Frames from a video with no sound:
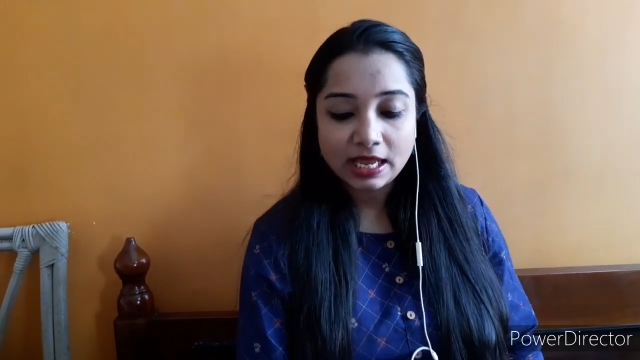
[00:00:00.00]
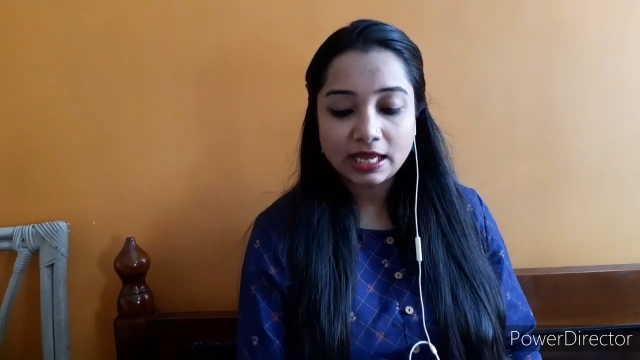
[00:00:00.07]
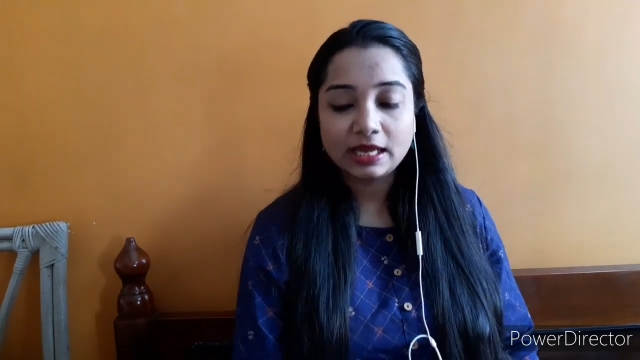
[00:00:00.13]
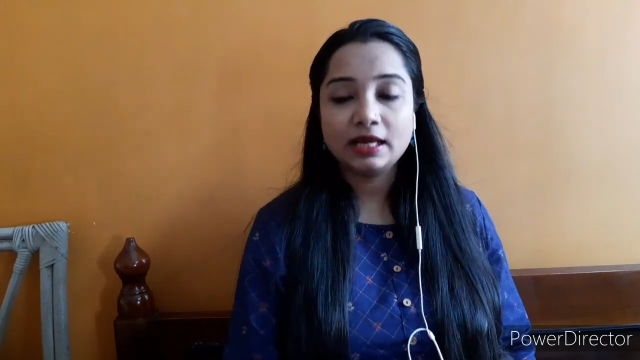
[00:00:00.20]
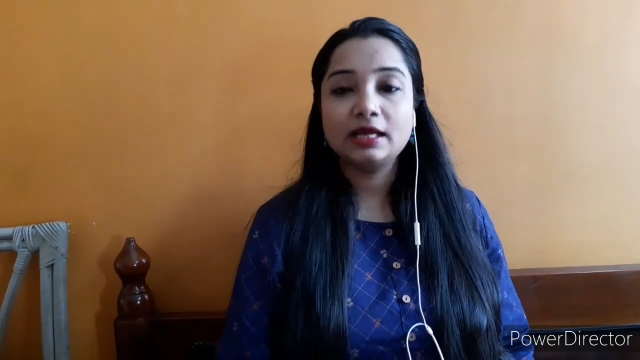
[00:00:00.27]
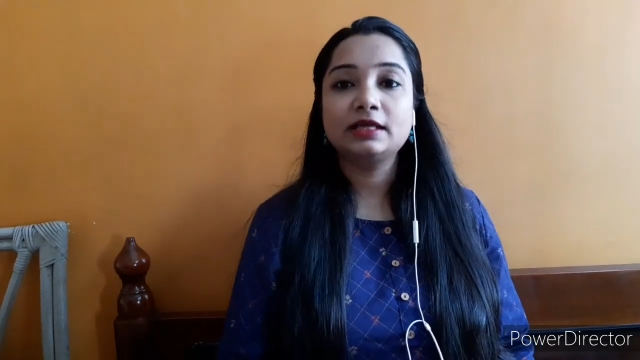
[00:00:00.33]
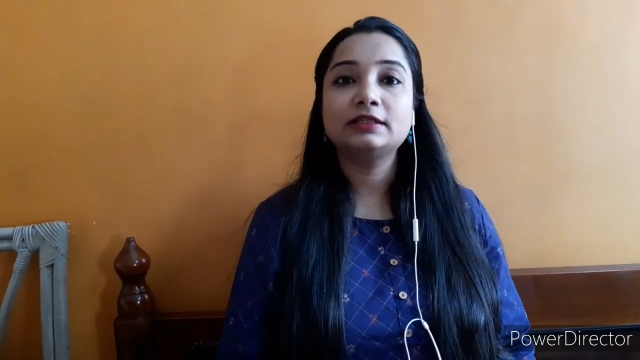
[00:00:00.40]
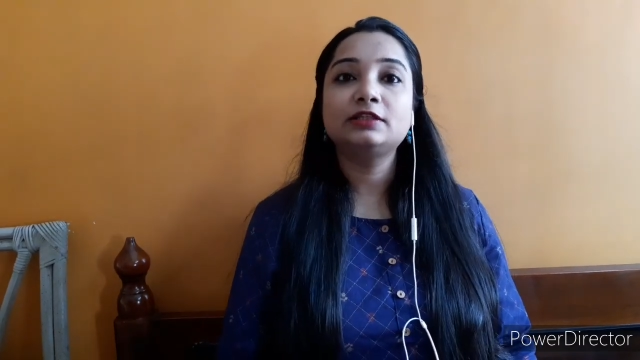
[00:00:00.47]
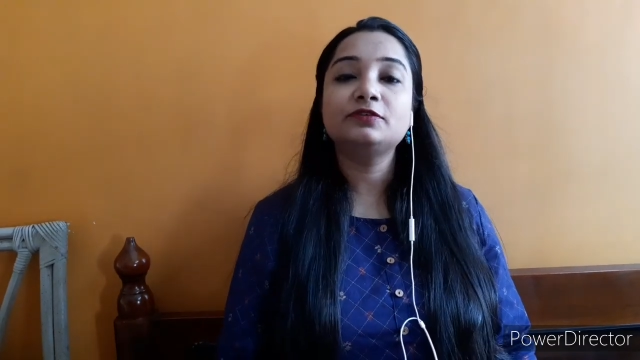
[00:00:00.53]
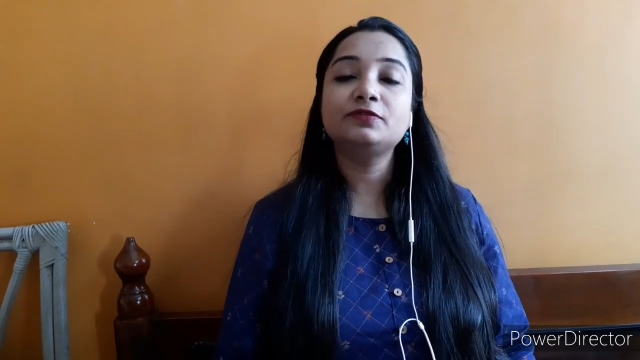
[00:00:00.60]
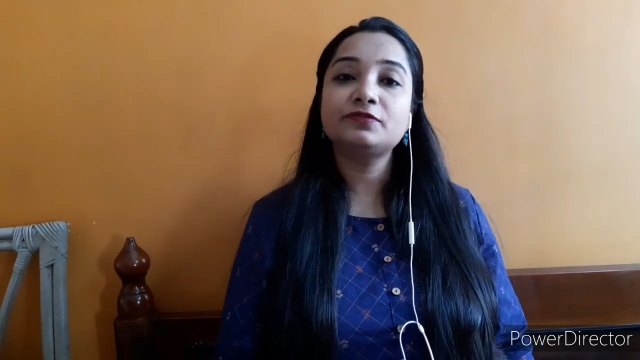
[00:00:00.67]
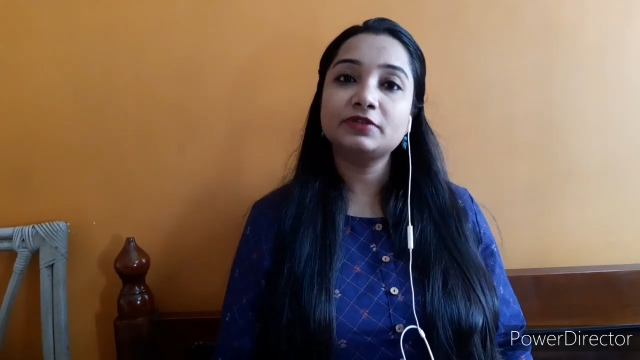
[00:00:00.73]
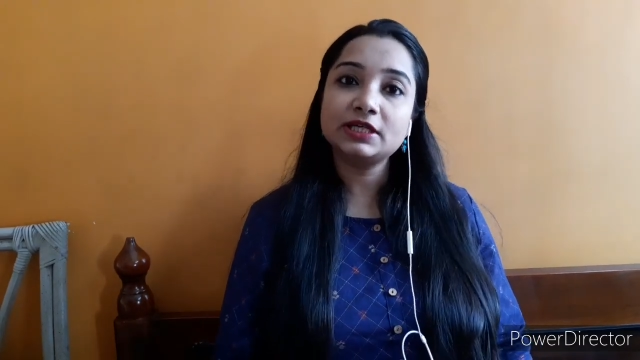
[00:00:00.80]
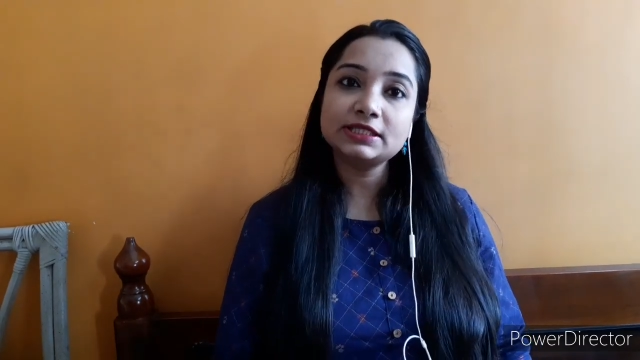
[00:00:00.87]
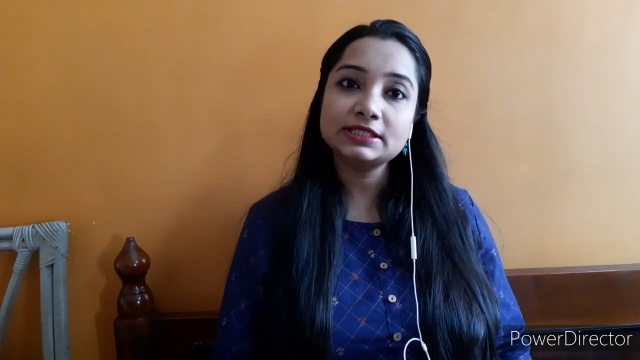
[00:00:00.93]
The
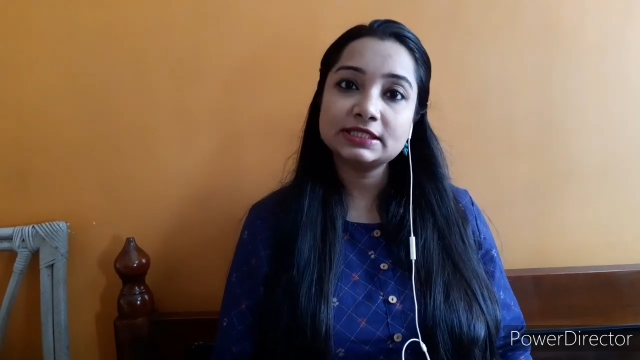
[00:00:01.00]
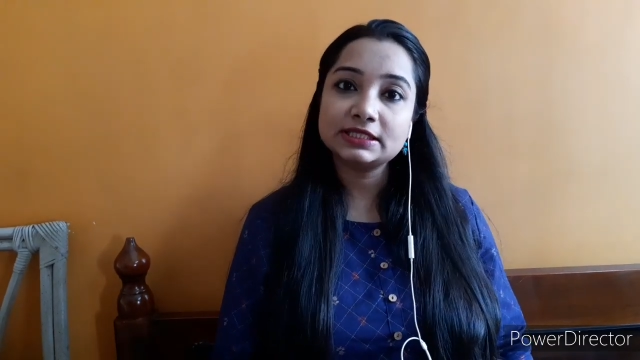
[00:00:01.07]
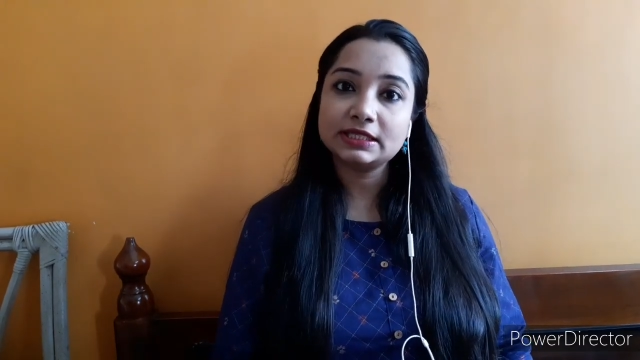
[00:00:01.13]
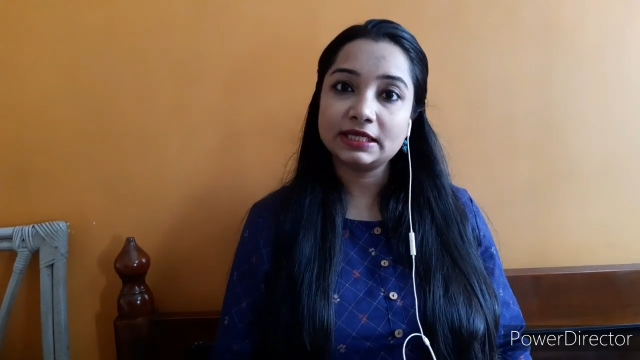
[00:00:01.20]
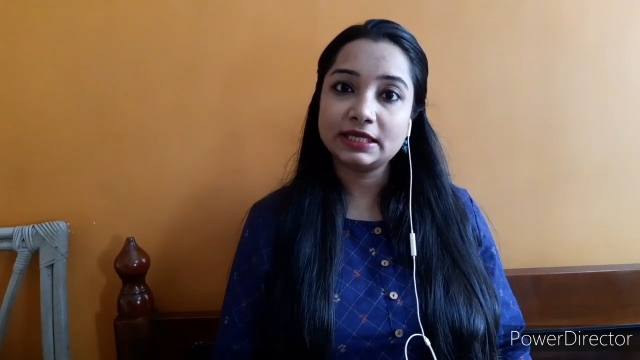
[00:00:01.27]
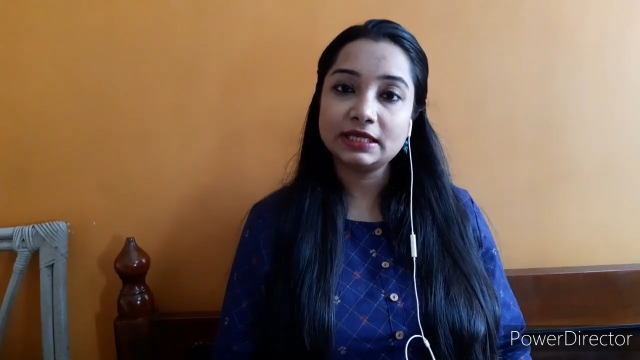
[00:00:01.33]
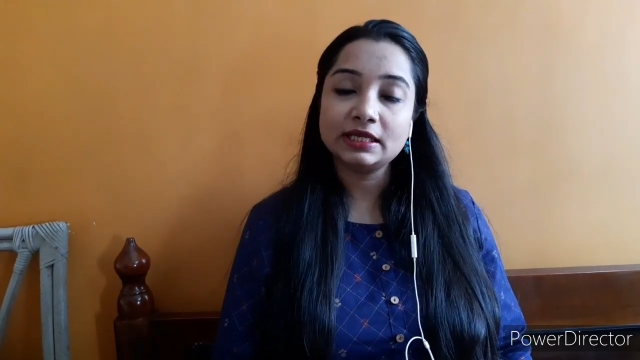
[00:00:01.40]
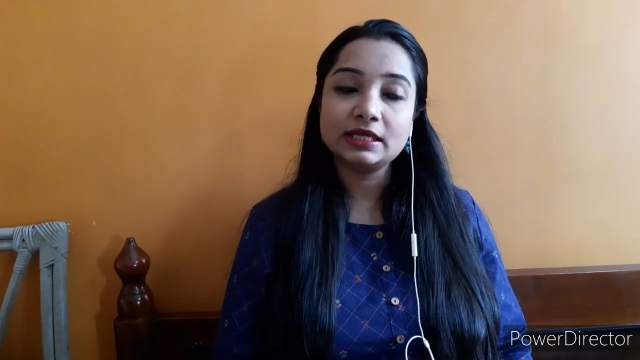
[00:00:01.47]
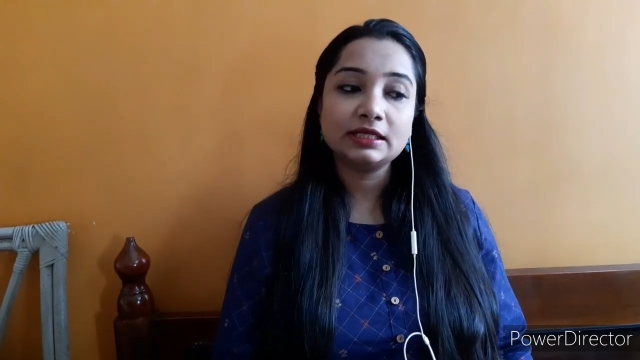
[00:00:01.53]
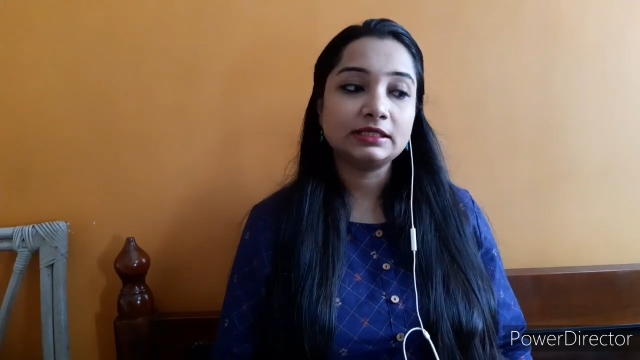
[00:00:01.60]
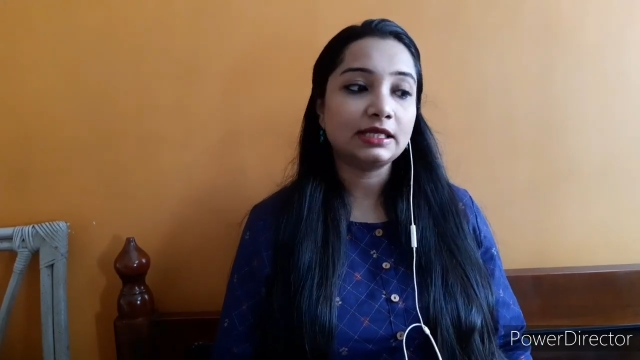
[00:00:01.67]
first thing